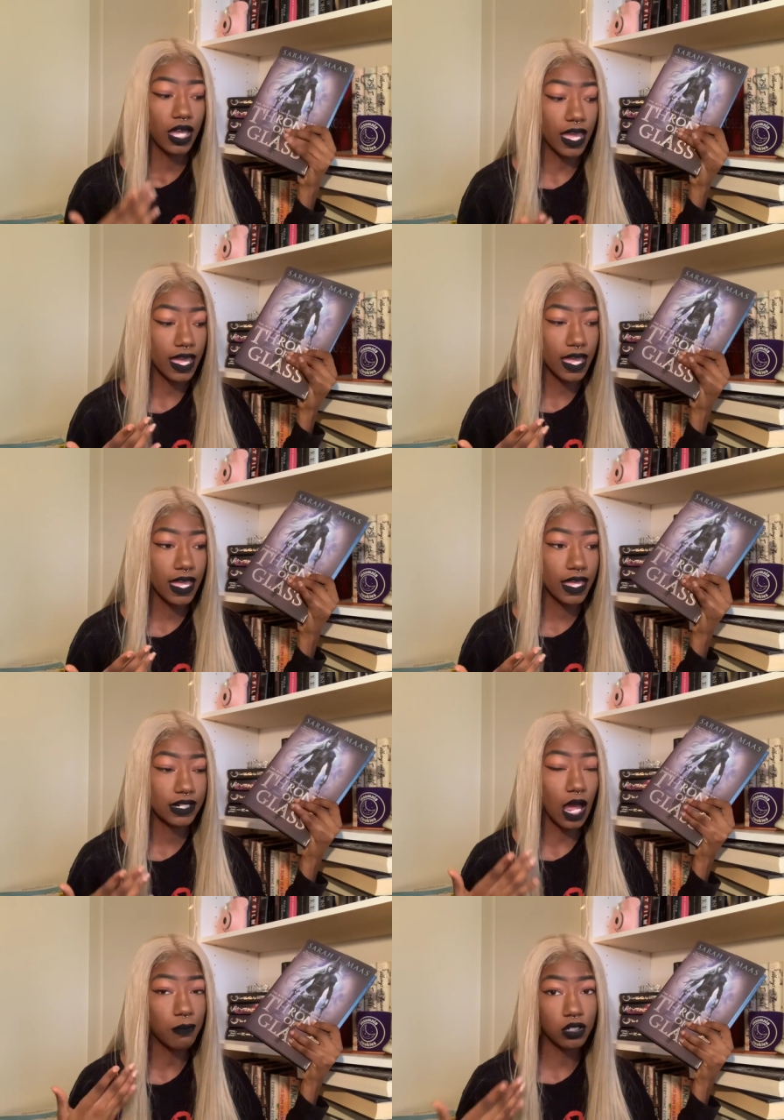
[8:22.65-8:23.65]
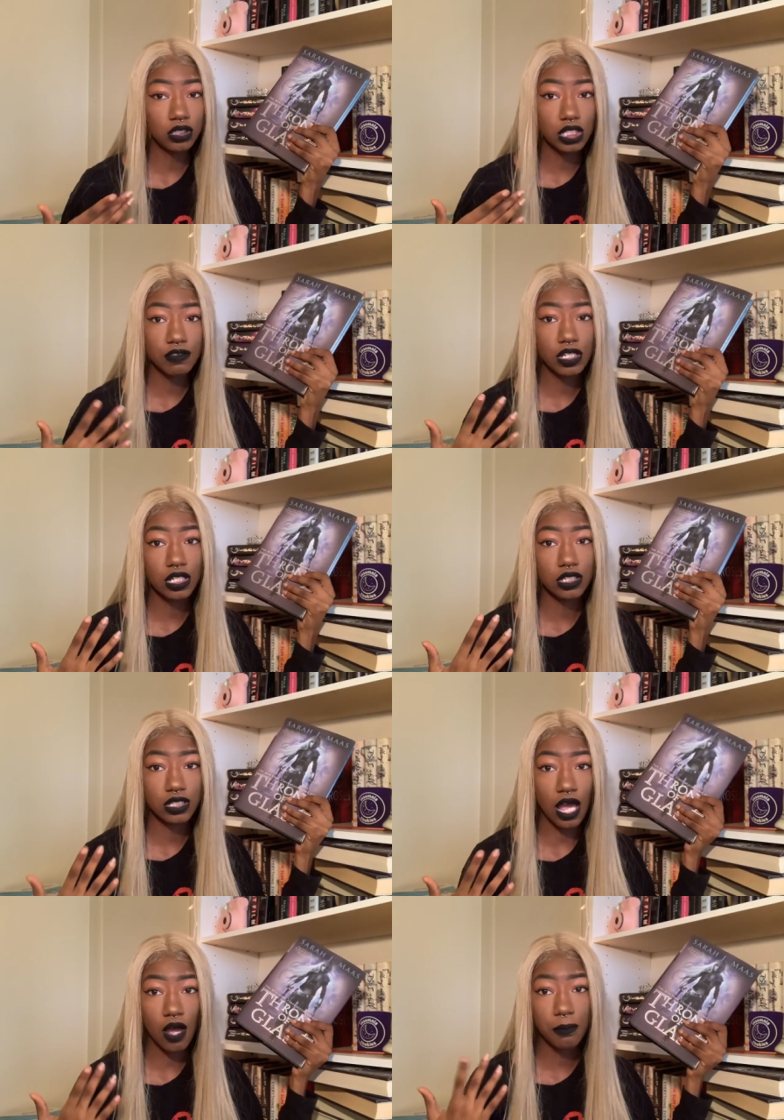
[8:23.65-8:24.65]
And I'm gonna leave it
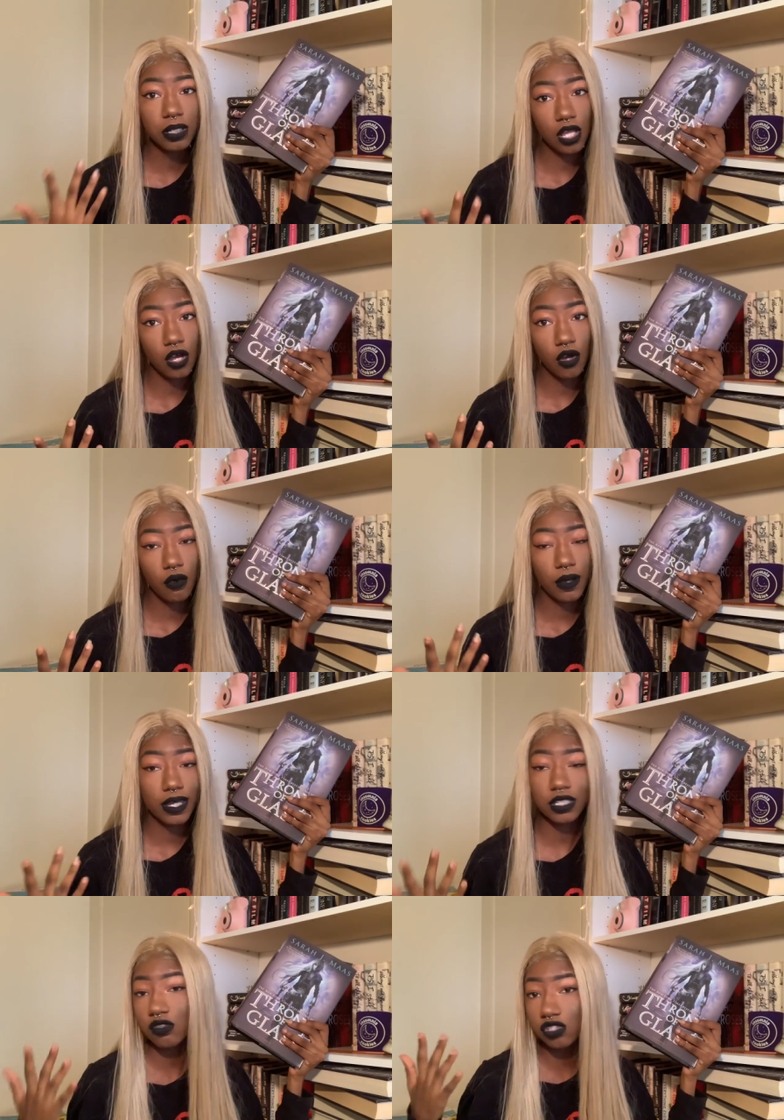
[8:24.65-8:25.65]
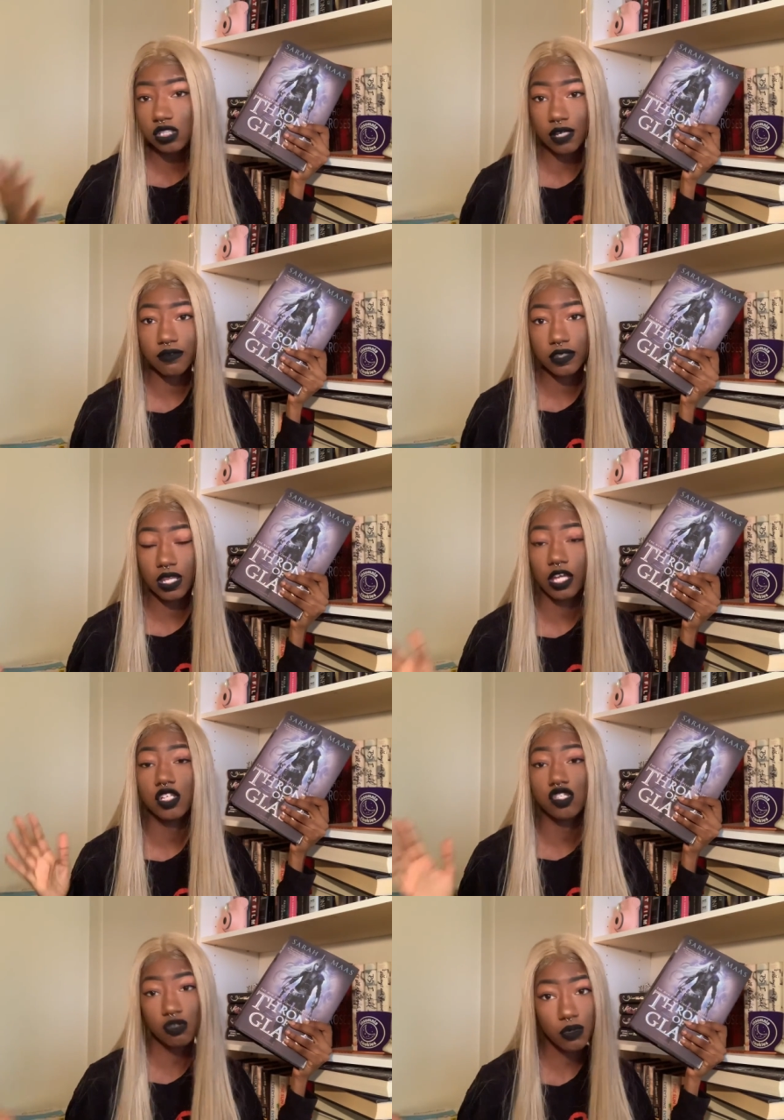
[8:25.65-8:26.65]
down below, and you should definitely
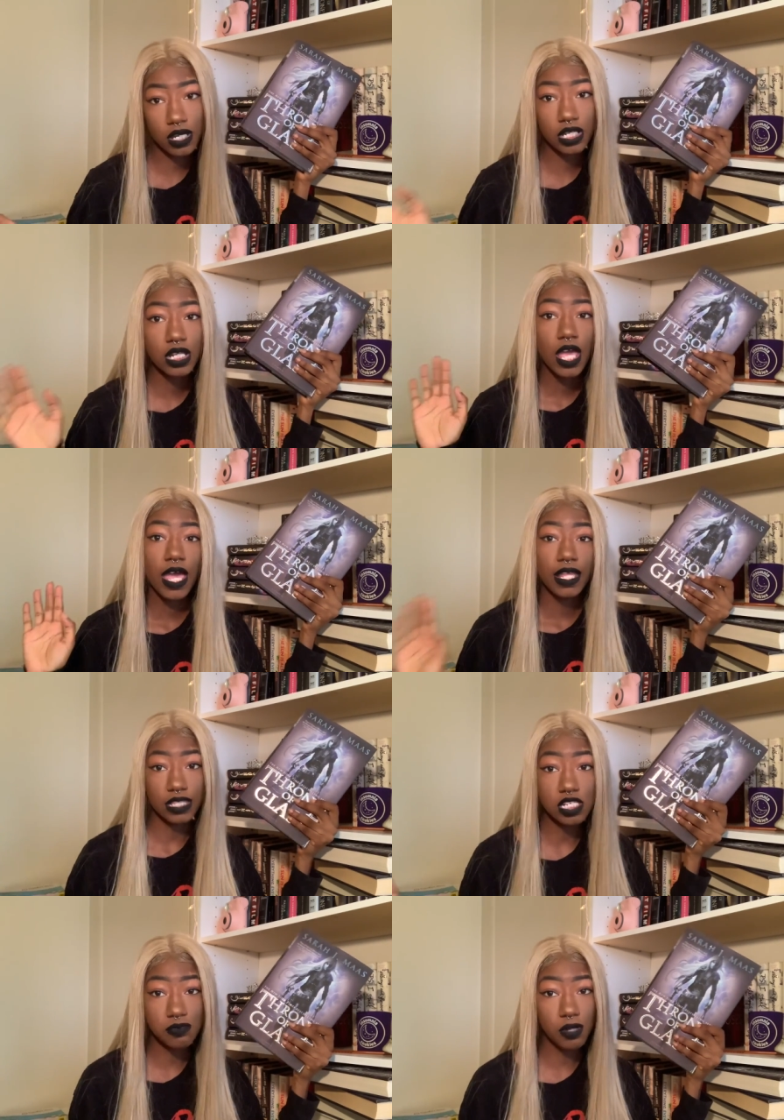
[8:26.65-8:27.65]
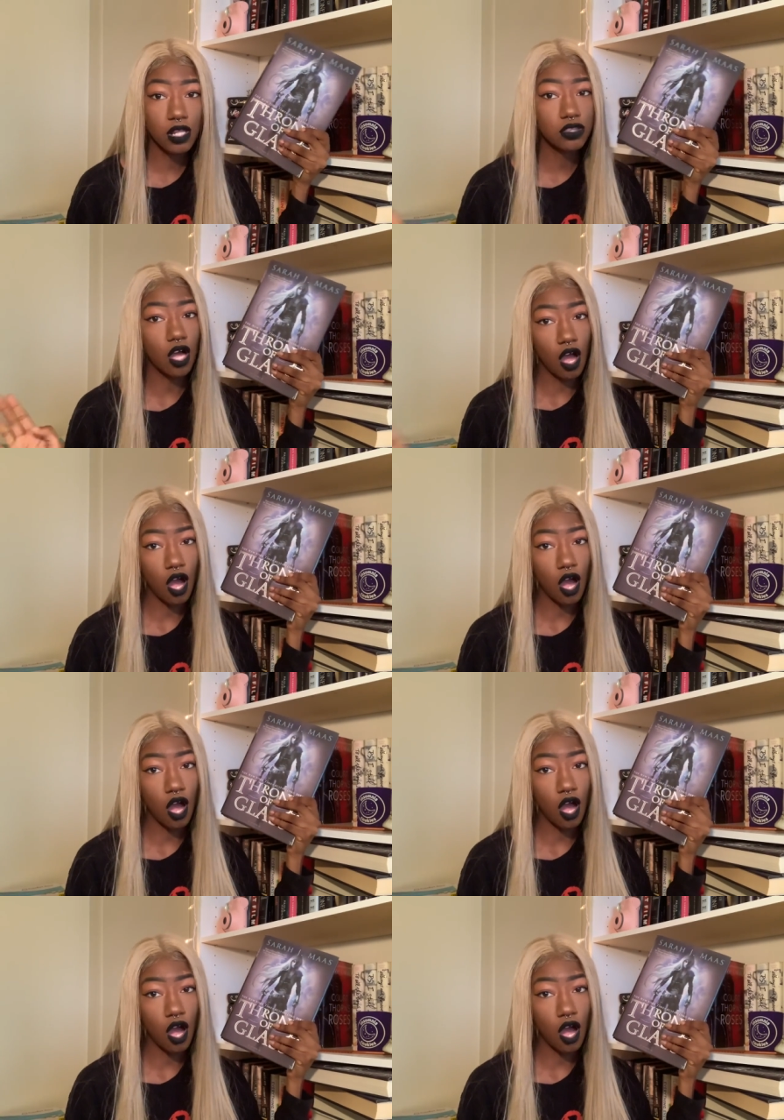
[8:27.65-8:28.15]
like join. This month